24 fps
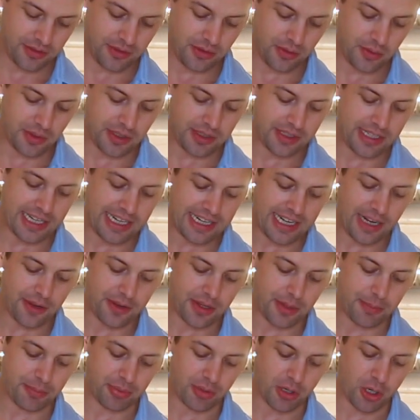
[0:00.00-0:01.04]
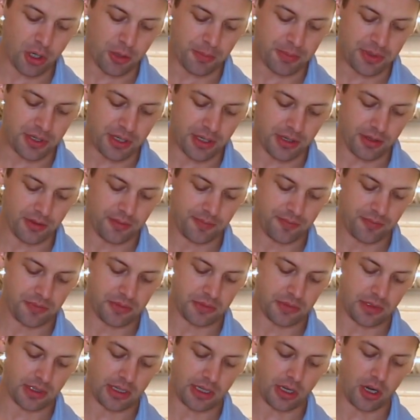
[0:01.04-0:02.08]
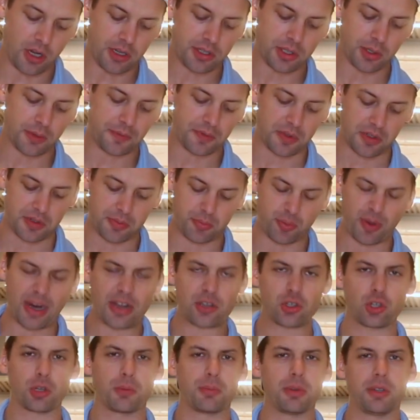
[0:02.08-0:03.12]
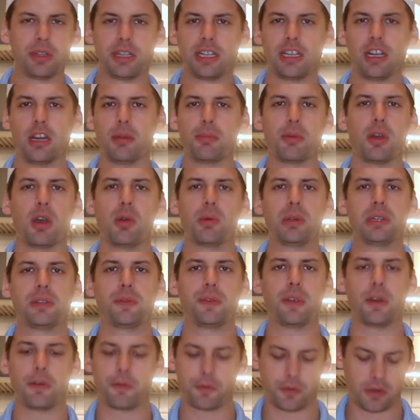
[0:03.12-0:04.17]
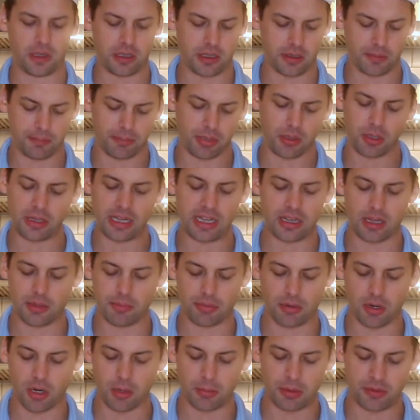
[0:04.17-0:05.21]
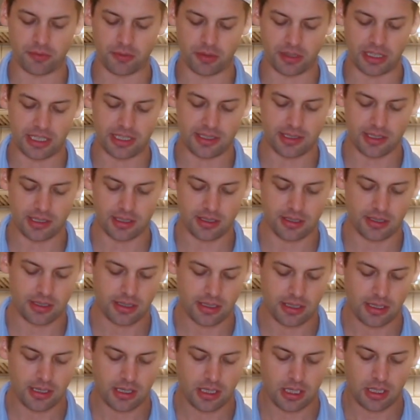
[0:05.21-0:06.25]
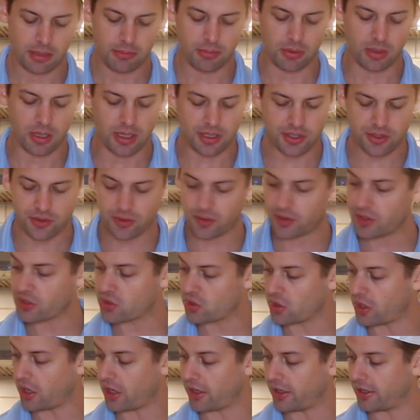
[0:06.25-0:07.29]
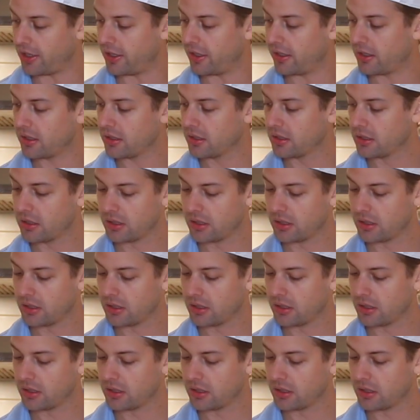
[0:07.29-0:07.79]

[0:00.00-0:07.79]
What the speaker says: You can take out the probe too. And also if there's pressure building up, always feel free to pull out the probe and release it. We'll unscrew the jar here.